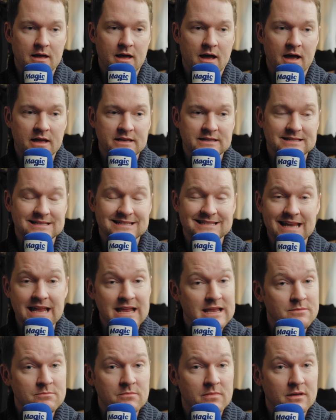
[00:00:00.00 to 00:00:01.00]
I
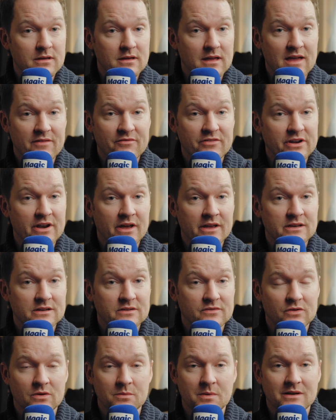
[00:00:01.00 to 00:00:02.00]
steam every night
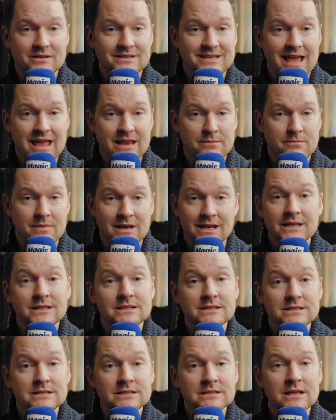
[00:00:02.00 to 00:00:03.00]
for about 10
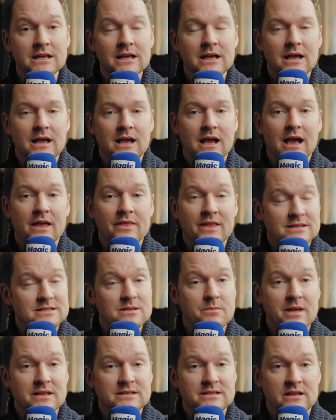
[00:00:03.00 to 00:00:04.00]
minutes, and that's
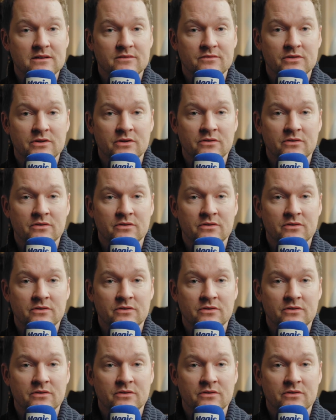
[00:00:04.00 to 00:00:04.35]
the best thing for